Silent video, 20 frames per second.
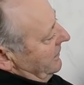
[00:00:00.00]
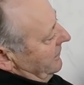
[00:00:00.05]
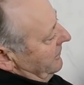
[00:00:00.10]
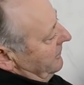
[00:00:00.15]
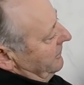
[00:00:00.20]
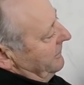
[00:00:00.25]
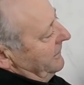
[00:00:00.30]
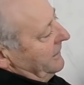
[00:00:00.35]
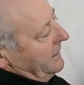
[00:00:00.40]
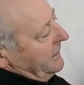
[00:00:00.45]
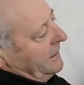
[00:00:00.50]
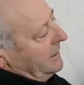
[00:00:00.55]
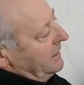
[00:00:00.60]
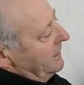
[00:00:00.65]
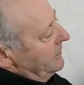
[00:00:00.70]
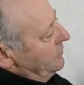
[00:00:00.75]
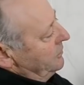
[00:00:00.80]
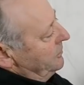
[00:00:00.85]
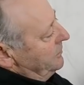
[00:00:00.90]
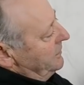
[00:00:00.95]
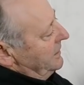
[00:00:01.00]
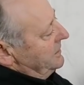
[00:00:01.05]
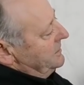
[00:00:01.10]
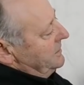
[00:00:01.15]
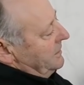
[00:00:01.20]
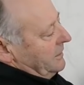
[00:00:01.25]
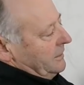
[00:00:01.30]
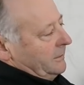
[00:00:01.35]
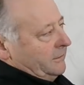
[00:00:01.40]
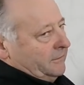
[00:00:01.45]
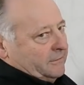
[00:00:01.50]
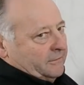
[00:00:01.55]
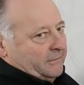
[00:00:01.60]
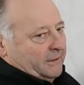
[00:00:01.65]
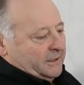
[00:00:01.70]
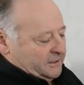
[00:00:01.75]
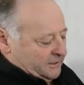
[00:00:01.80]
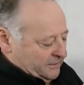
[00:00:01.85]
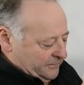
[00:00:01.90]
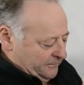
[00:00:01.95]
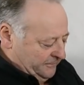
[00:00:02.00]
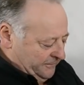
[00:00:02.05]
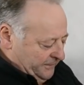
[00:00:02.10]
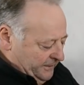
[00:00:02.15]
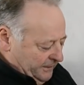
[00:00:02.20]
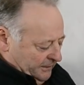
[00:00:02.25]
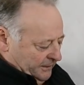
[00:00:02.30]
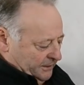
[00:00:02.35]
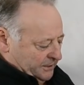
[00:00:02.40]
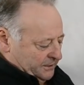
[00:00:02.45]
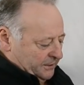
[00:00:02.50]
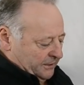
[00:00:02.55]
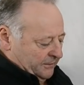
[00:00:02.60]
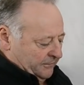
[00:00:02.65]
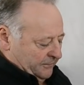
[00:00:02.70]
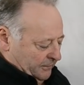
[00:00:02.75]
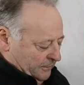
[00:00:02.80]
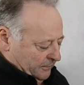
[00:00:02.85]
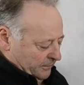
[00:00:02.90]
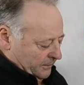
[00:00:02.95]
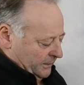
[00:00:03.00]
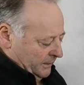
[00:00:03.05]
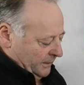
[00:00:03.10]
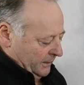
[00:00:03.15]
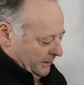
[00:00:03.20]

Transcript: Fitting a new pressure relief device is fairly straightforward.